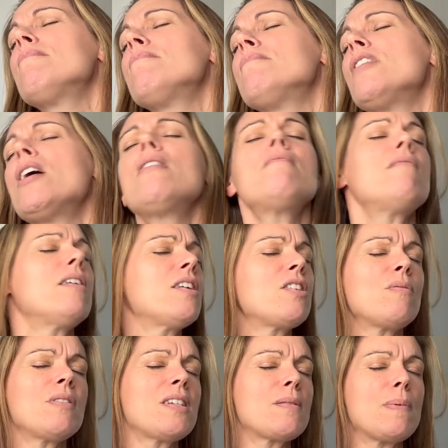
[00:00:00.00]
no, I don't
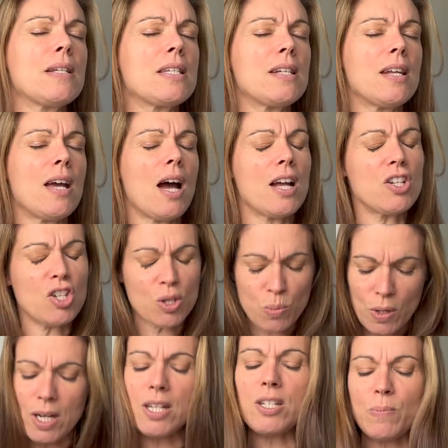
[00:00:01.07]
want a split in it. I just
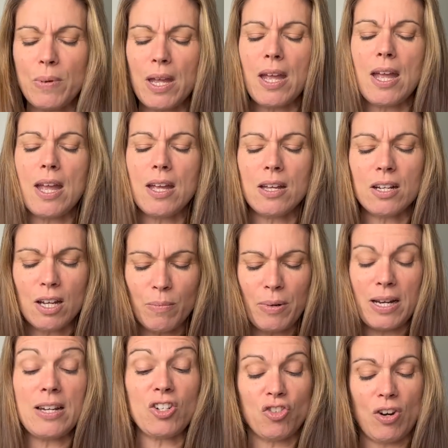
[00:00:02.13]
want it to be
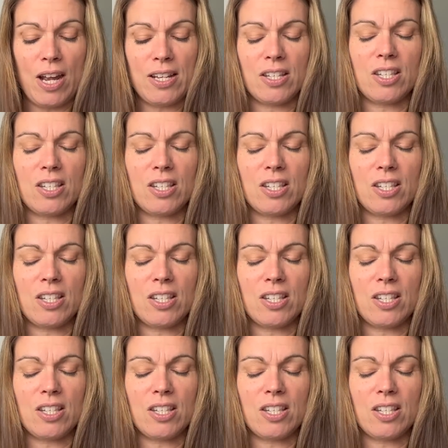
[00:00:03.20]
completely straight.